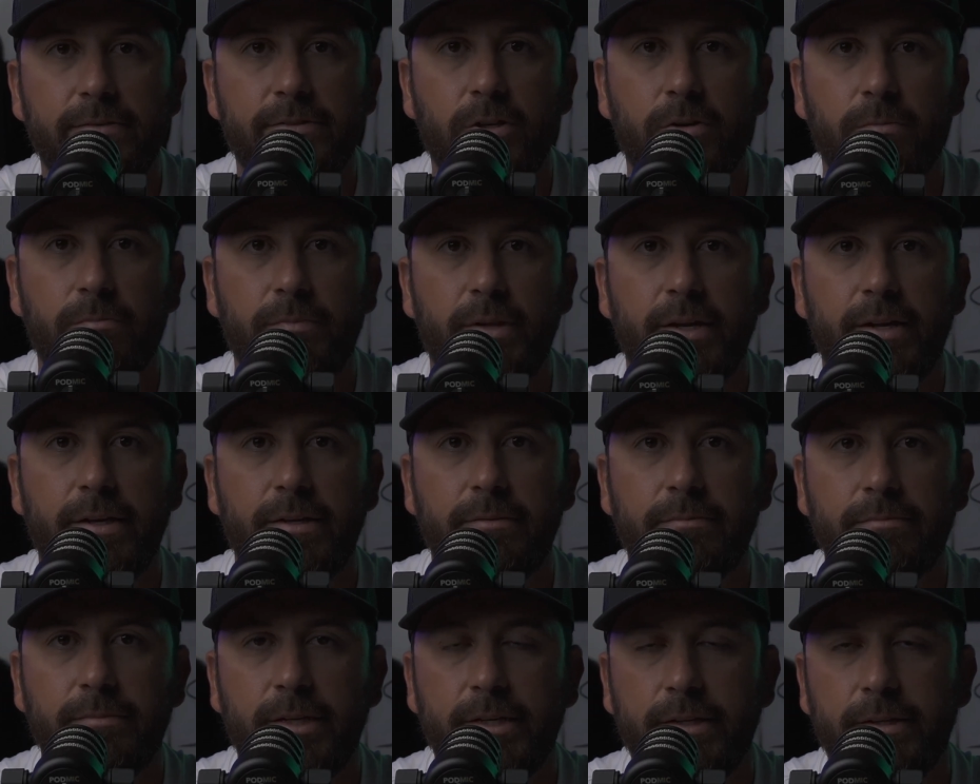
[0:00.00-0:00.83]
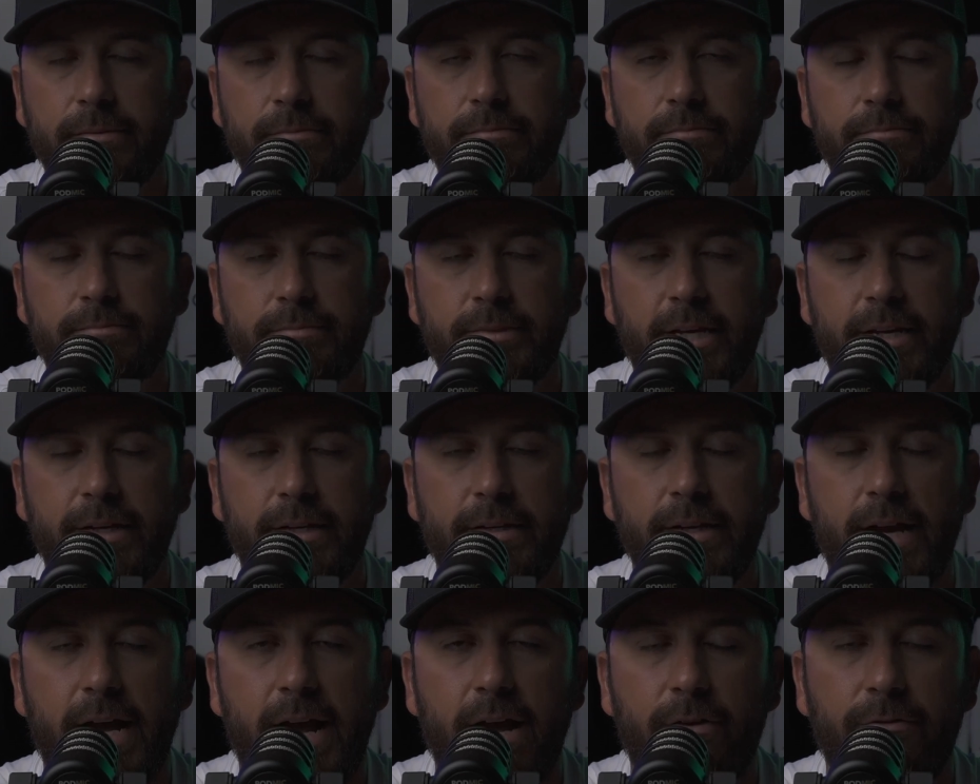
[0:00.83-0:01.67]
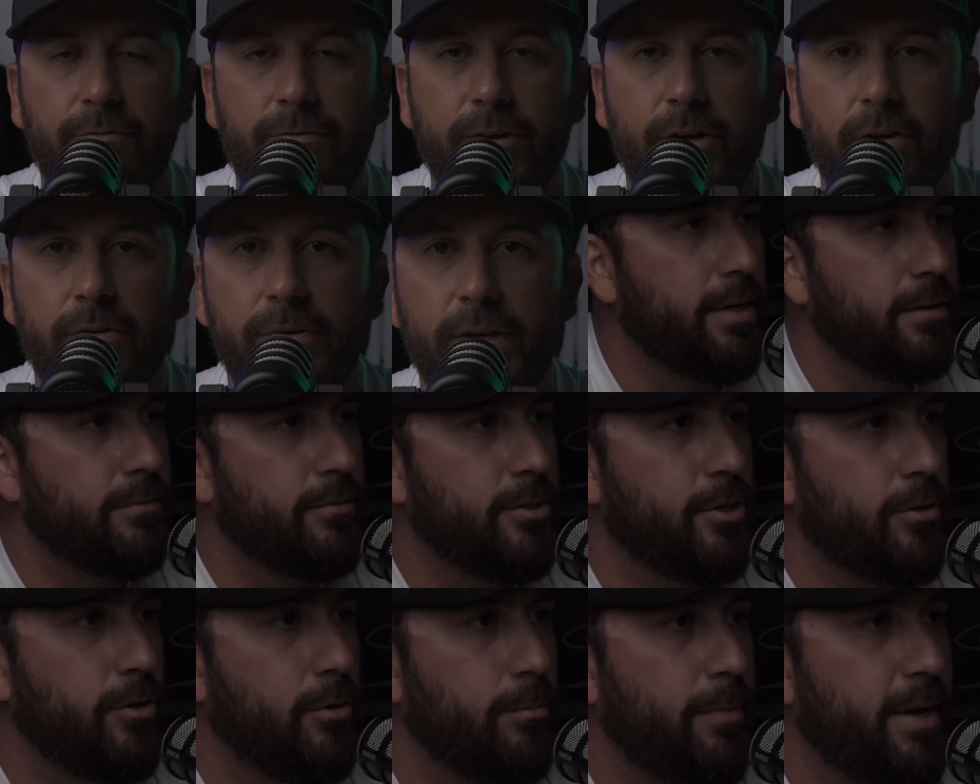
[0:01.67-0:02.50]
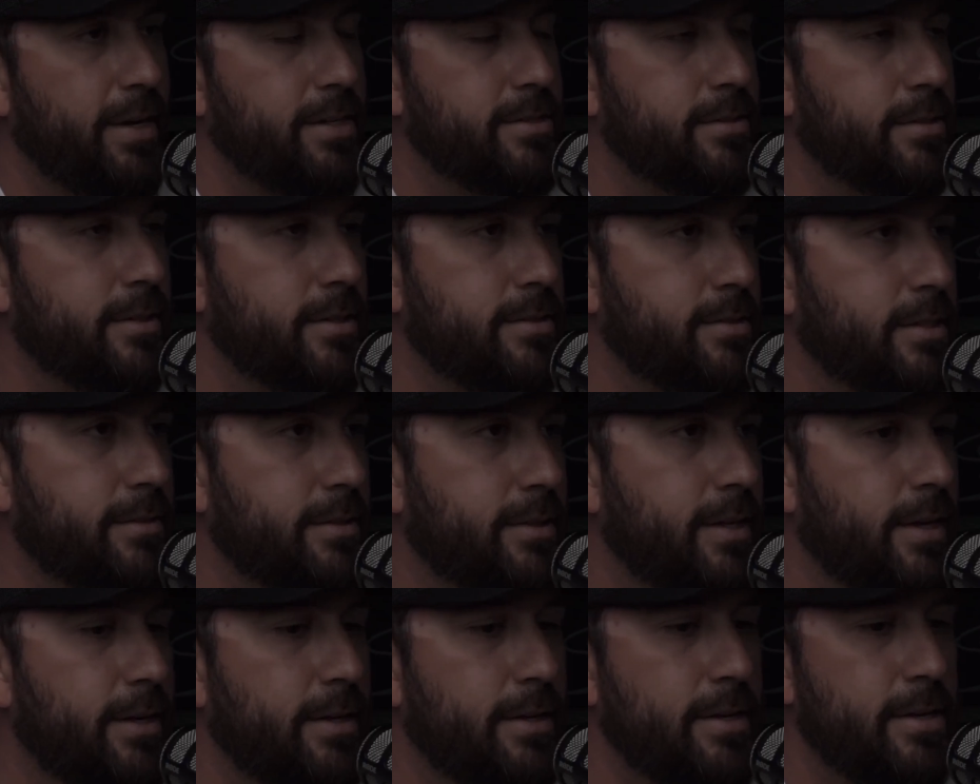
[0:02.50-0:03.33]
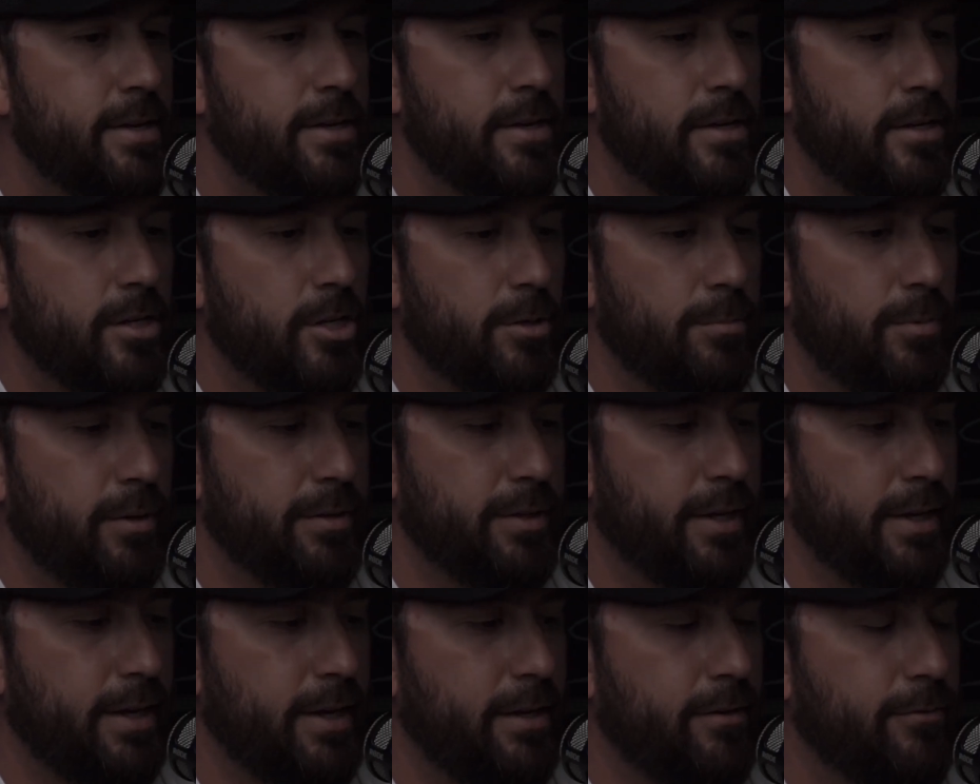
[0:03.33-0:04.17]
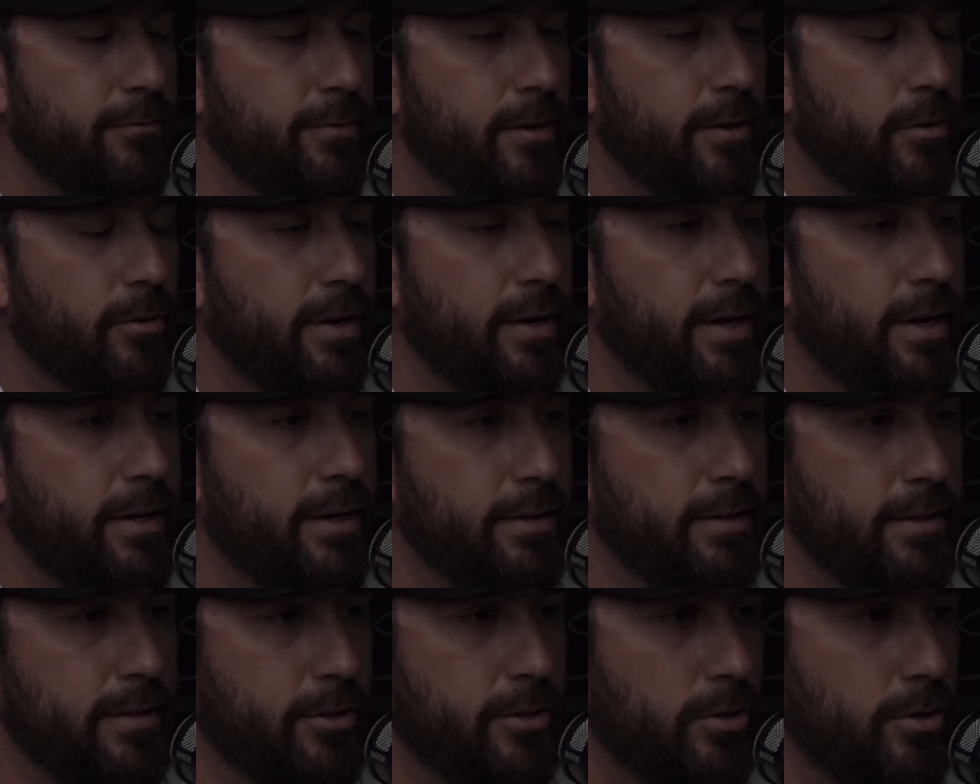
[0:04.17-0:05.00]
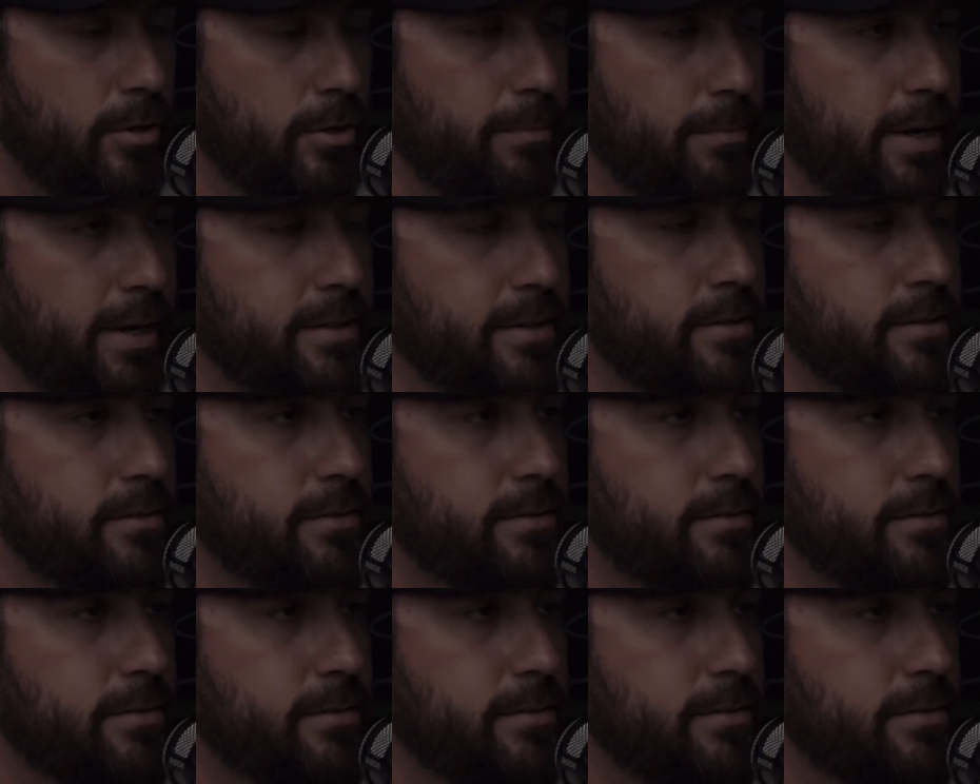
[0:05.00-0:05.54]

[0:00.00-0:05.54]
So they take outfield, they throw the bases, and then you bring the infield in, they throw the bases,